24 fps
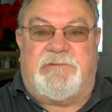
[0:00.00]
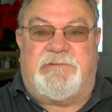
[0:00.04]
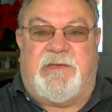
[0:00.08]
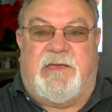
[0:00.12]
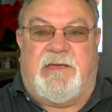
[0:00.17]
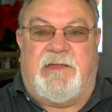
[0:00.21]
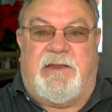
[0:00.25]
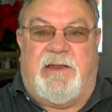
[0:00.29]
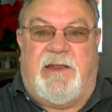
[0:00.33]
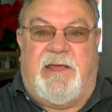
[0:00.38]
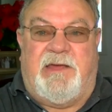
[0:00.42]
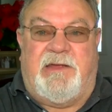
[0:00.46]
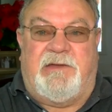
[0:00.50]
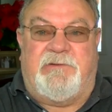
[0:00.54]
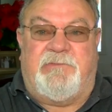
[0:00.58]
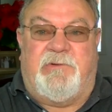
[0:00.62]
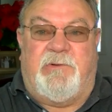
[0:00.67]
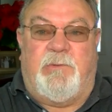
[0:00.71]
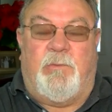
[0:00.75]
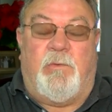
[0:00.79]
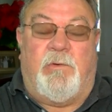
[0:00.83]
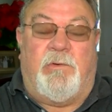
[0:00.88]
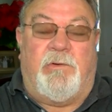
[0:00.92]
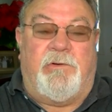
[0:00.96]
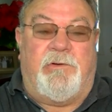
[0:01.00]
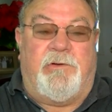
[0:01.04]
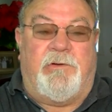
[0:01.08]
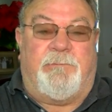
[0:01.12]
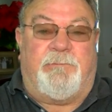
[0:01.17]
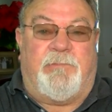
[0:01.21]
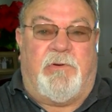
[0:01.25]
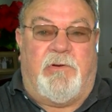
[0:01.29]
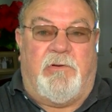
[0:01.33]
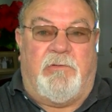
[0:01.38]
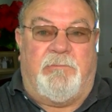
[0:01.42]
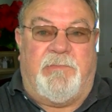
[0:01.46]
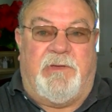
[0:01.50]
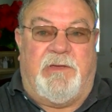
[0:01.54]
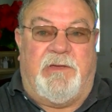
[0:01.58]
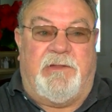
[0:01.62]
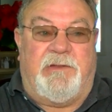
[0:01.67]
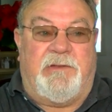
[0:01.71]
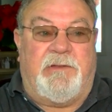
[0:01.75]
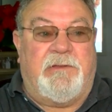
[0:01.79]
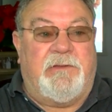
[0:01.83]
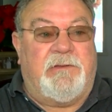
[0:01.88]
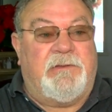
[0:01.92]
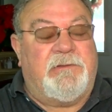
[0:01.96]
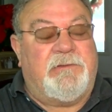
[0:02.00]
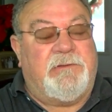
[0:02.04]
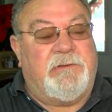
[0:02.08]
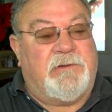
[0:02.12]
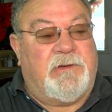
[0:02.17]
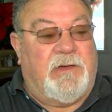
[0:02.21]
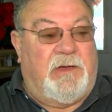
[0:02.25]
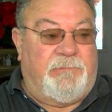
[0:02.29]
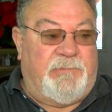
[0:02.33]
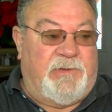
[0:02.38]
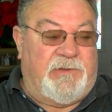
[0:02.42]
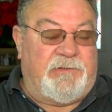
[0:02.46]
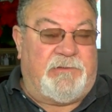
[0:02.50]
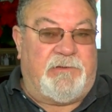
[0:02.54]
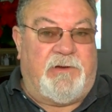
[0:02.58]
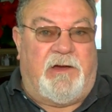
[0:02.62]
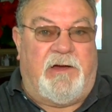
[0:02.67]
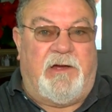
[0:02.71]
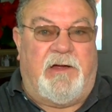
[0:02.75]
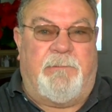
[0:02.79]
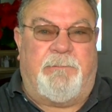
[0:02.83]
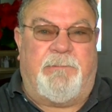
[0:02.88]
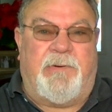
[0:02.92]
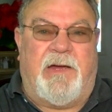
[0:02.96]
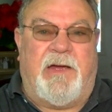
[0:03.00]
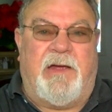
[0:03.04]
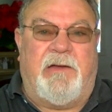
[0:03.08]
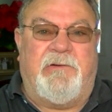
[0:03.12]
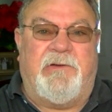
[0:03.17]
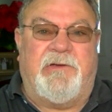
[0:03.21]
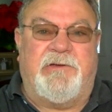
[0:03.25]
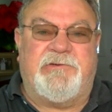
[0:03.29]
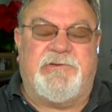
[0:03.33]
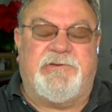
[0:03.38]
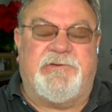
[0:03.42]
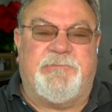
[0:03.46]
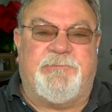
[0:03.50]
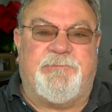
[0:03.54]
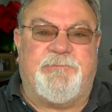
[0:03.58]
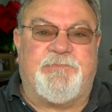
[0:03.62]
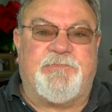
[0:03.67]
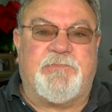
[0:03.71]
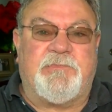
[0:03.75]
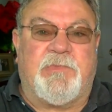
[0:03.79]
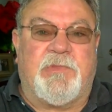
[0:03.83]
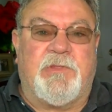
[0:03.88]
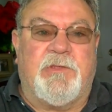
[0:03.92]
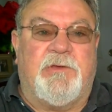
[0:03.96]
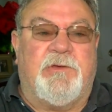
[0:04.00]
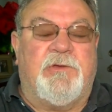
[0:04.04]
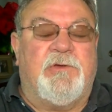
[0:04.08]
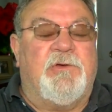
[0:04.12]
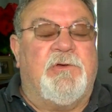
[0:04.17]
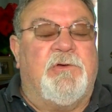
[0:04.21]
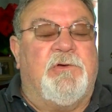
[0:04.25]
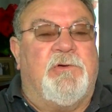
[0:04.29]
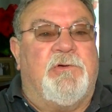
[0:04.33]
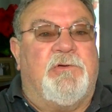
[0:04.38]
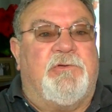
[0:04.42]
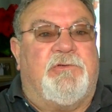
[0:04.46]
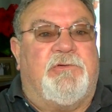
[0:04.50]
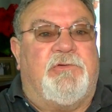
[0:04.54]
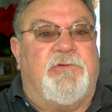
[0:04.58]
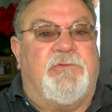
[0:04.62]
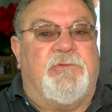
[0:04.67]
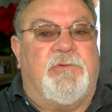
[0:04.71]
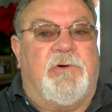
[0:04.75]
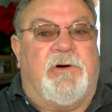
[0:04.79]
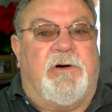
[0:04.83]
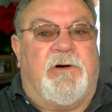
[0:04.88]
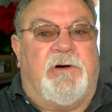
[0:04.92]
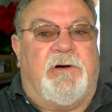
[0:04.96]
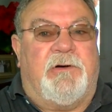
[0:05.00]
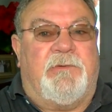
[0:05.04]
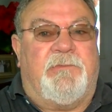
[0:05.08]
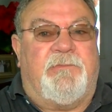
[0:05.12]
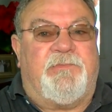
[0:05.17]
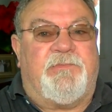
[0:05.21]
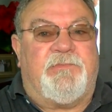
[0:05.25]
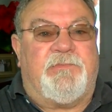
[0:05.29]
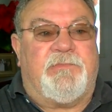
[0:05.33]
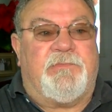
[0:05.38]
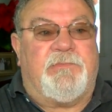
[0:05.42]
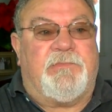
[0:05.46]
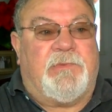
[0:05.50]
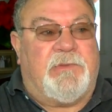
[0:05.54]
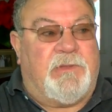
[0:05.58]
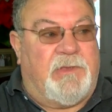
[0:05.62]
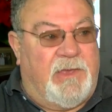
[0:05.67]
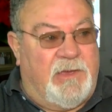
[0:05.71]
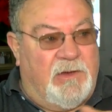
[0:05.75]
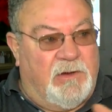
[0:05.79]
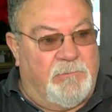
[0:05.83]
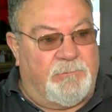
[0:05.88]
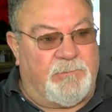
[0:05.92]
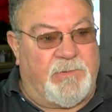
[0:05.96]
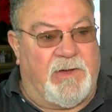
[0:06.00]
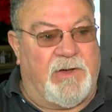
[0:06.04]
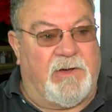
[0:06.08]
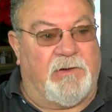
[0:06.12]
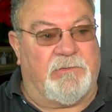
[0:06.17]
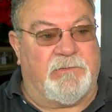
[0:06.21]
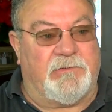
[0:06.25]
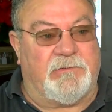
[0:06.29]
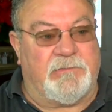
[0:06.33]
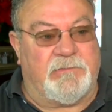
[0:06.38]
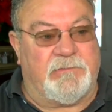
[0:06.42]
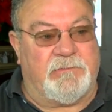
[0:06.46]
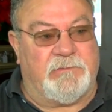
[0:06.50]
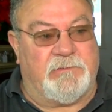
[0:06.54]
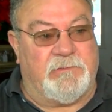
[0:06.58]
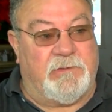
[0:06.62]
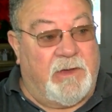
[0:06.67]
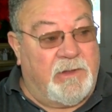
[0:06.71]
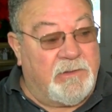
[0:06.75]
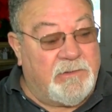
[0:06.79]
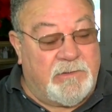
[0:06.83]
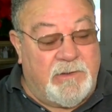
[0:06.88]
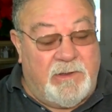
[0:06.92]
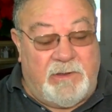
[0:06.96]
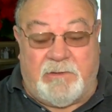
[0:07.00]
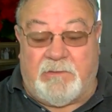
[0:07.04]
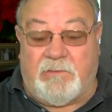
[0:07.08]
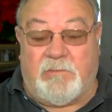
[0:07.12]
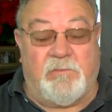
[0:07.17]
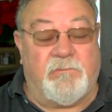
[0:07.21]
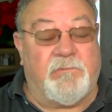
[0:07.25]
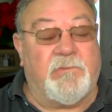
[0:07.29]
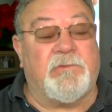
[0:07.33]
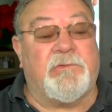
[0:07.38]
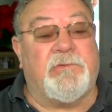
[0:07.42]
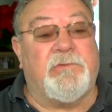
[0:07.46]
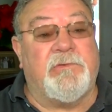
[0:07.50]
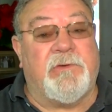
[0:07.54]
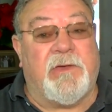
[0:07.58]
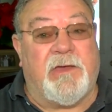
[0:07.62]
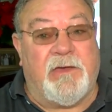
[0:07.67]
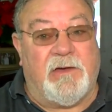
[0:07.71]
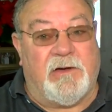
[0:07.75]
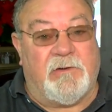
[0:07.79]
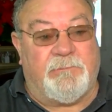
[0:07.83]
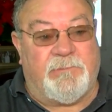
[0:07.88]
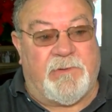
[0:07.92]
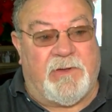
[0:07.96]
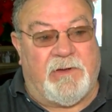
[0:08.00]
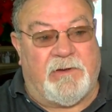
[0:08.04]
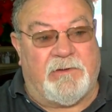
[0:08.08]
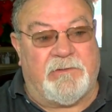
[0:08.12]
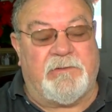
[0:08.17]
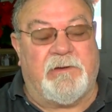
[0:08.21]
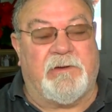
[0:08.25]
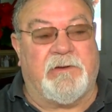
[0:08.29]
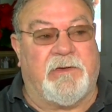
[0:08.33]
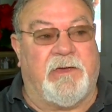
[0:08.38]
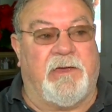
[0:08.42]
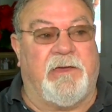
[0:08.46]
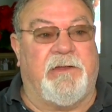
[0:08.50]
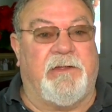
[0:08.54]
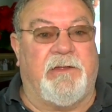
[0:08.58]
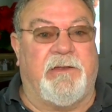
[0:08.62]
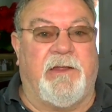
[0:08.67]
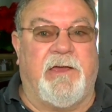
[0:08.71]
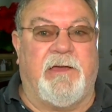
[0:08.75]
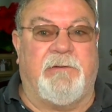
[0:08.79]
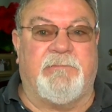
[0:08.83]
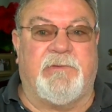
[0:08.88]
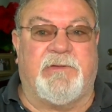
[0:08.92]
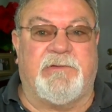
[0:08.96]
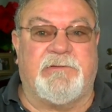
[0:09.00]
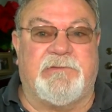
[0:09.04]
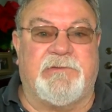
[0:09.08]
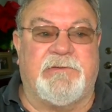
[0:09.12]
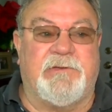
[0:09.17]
St. Landry wanted a permit to come into our parish to uh, help out not take over, to help out Acadian Ambulance.